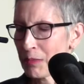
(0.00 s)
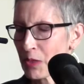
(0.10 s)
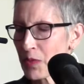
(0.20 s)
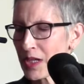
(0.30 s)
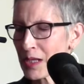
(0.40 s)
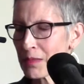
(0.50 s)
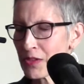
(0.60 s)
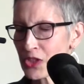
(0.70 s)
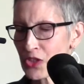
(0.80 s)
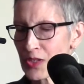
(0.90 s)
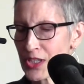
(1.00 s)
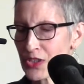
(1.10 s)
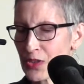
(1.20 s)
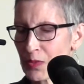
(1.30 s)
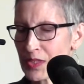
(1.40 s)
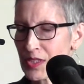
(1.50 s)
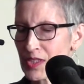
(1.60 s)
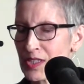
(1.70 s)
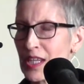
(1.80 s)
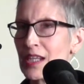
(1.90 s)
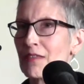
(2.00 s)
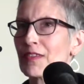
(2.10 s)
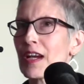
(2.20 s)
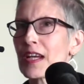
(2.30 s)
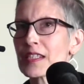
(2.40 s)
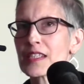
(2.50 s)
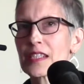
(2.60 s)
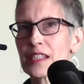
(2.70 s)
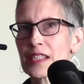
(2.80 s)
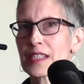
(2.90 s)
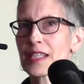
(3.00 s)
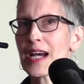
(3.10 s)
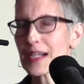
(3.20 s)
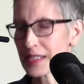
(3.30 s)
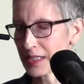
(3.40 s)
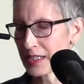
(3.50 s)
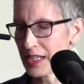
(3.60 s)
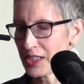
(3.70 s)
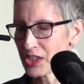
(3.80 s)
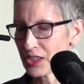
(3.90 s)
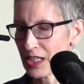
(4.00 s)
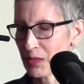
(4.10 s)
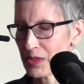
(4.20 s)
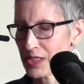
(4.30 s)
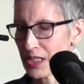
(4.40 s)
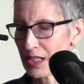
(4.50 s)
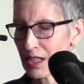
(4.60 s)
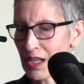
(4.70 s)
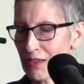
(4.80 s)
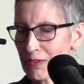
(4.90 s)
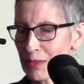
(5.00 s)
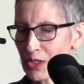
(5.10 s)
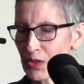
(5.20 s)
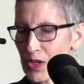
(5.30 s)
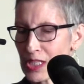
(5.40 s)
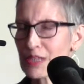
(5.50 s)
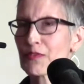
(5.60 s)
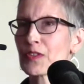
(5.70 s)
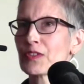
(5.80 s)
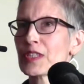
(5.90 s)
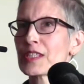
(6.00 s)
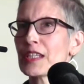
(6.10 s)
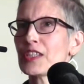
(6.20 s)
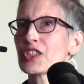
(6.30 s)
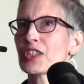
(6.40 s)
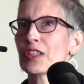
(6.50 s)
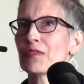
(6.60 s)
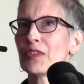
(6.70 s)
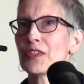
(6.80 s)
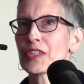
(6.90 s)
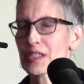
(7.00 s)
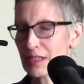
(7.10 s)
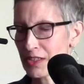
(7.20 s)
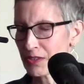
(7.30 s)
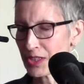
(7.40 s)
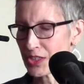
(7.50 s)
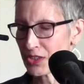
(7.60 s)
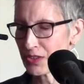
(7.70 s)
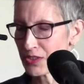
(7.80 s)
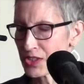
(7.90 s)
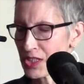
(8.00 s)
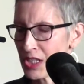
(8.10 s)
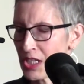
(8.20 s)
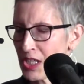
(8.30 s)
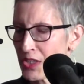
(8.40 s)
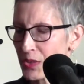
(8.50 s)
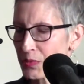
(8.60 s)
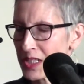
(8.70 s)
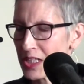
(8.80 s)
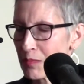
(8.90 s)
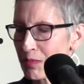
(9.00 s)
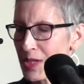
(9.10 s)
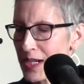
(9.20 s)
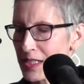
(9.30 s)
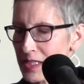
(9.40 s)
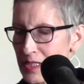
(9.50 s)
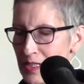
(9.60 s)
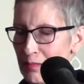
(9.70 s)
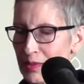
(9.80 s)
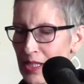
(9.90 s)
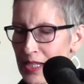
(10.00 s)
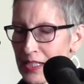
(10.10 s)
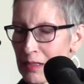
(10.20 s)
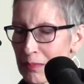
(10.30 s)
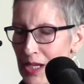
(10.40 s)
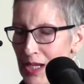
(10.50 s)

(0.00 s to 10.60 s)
But what I most treasured was the state of constant intoxication I was in from the cross-fertilization of all these literatures. The reading practices implied in